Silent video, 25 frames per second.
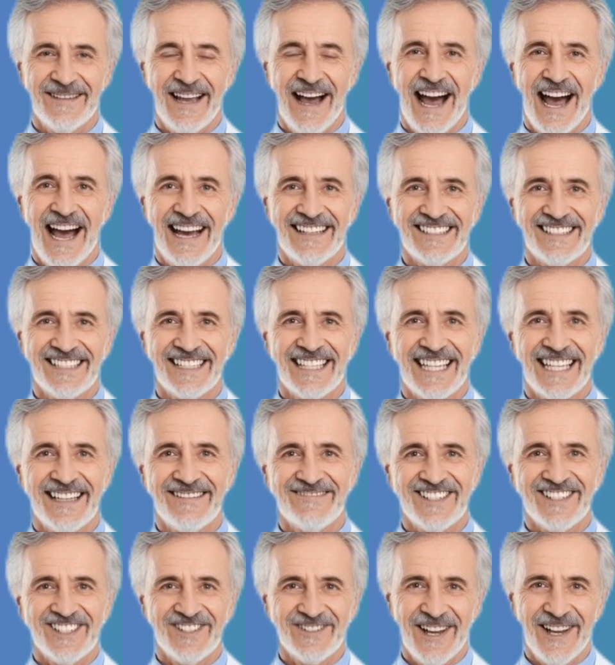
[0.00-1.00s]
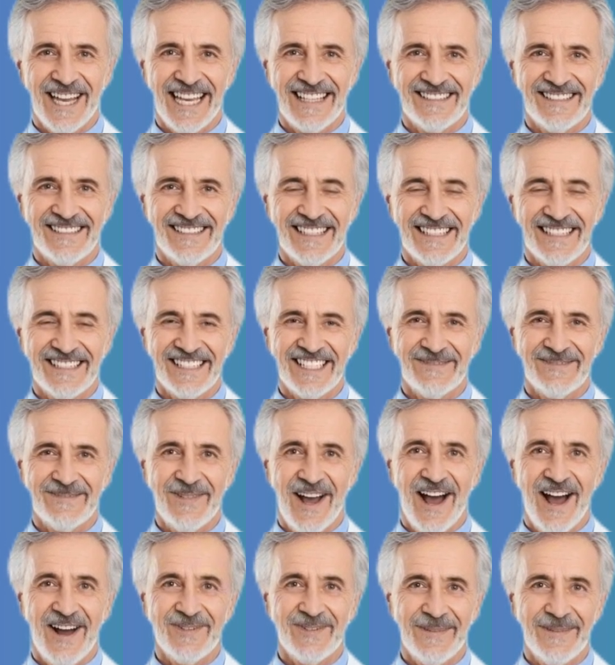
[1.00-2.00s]
Oxidative stress and
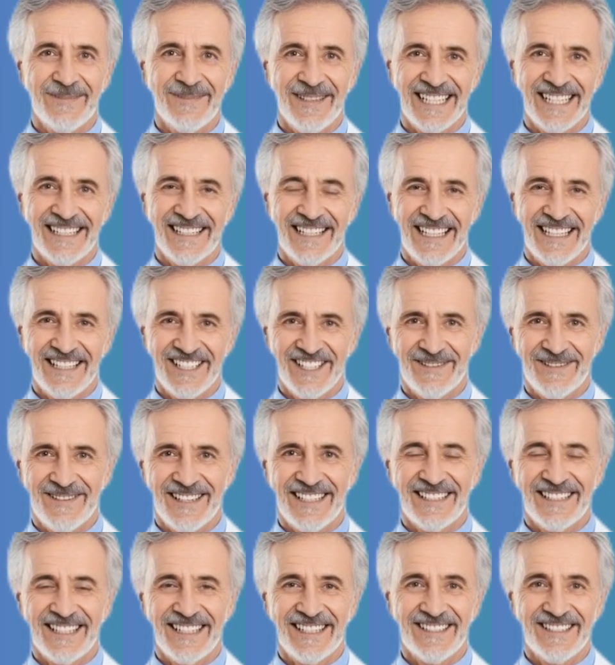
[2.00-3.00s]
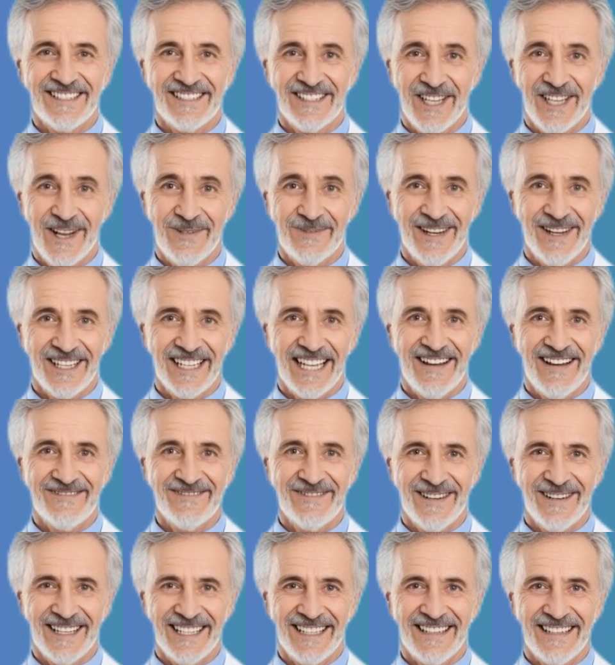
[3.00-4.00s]
small repeated injuries can slow
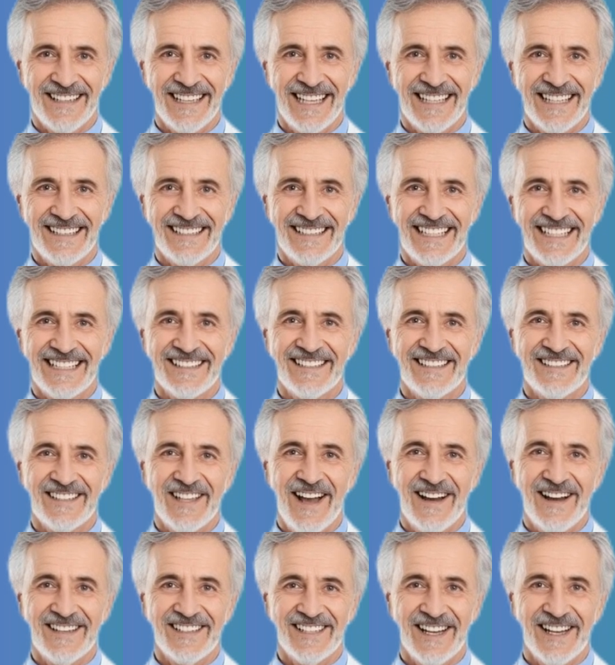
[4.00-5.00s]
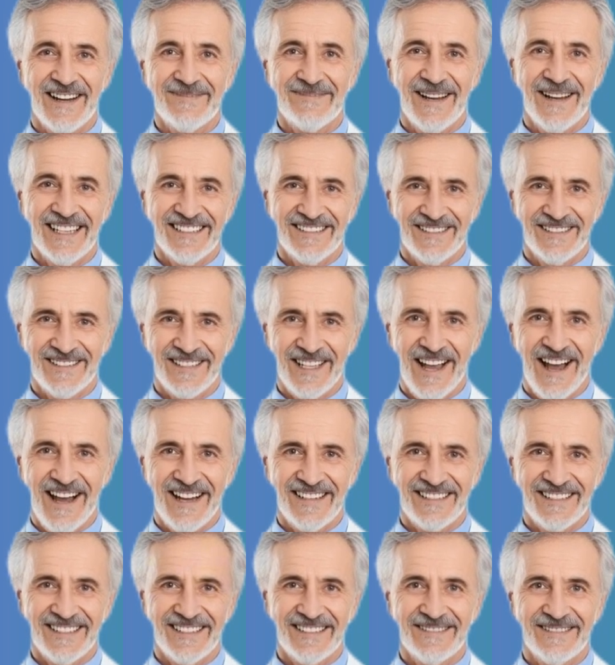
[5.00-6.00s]
recovery and lead to long-term muscle
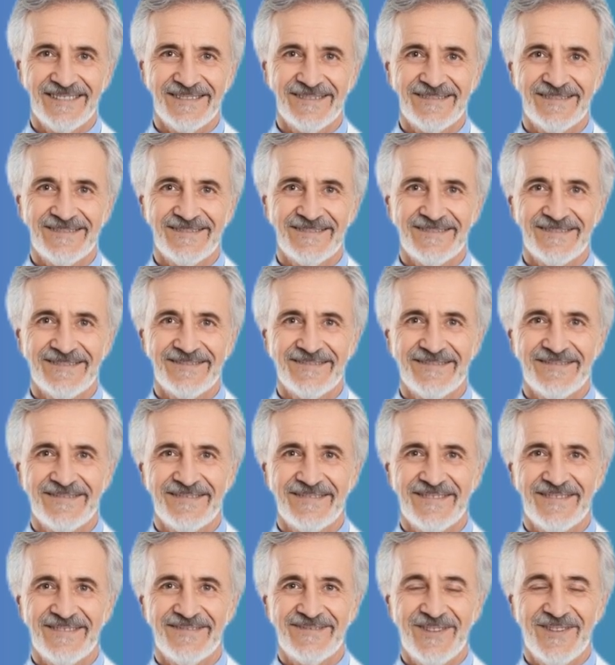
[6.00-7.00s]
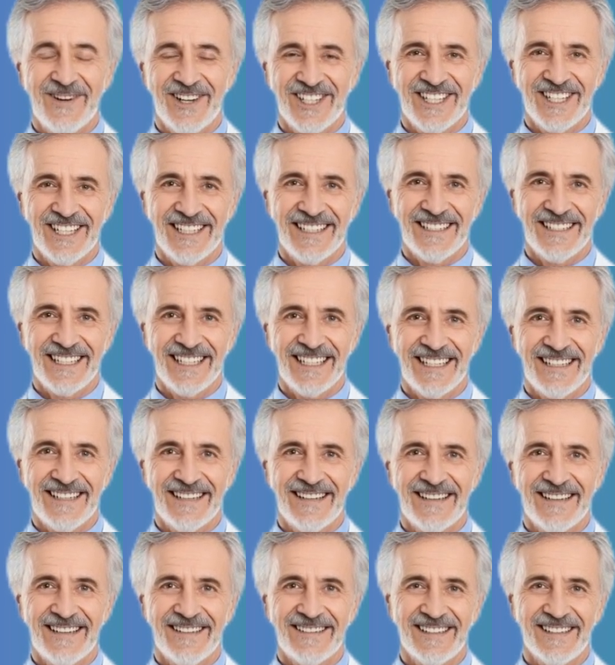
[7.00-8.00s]
loss. Fortunately,
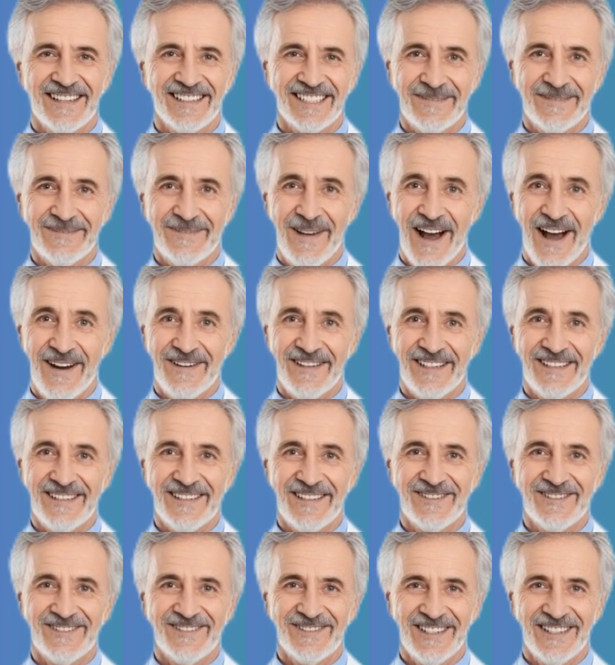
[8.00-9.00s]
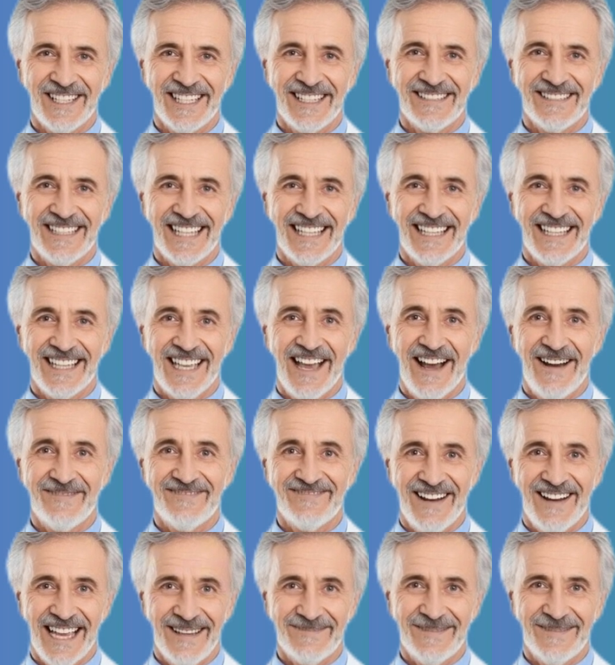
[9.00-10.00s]
there's a potent nutrient that can help
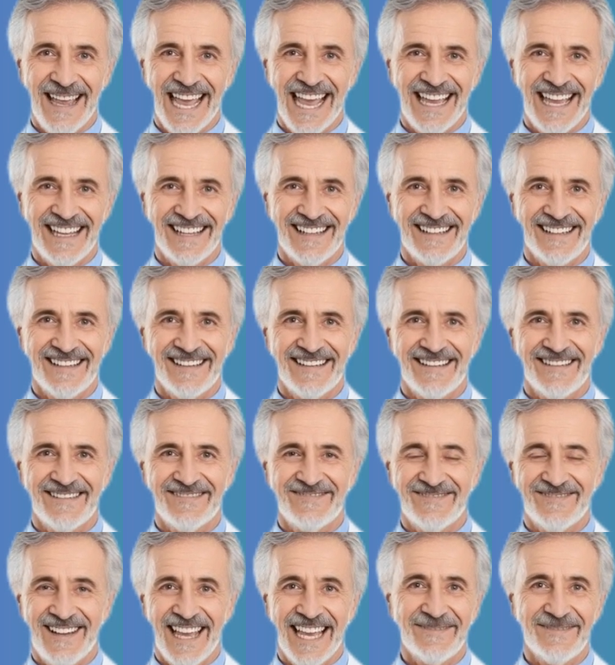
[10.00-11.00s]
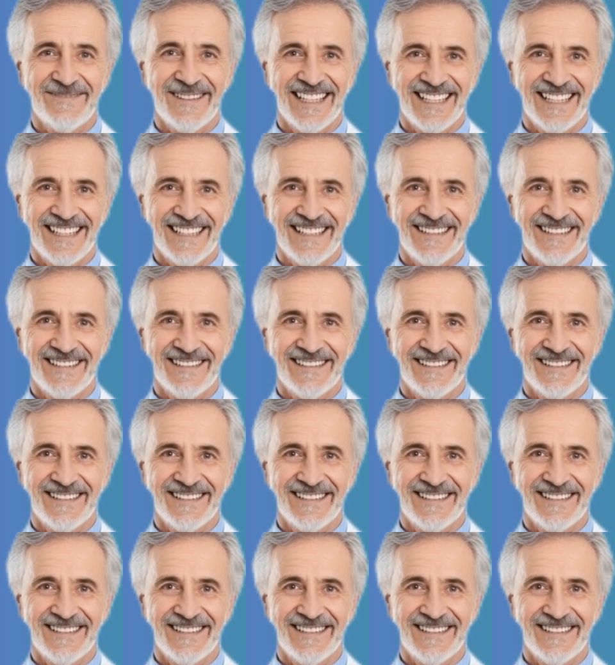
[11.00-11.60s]
fight back: vitamin E.